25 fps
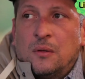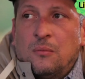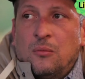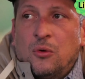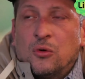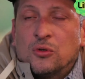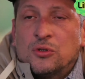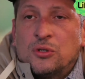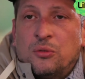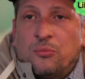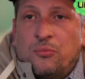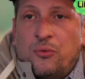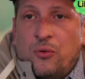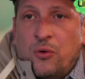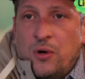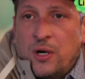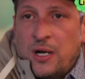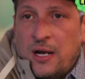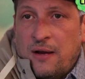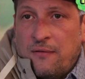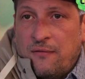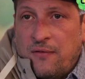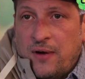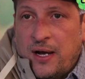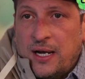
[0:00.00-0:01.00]
most
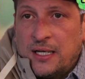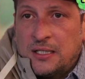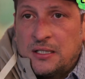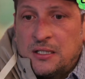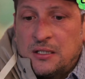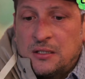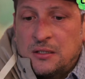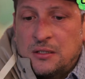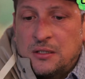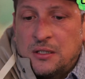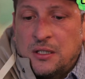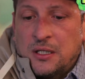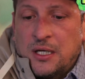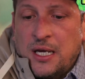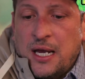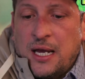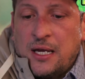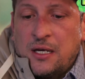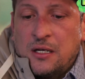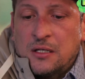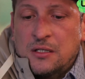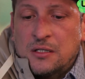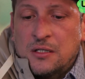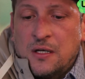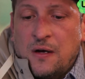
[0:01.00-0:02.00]
important advice is to
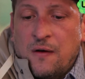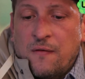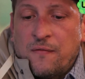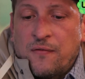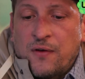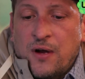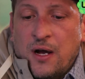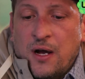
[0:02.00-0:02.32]
get yourself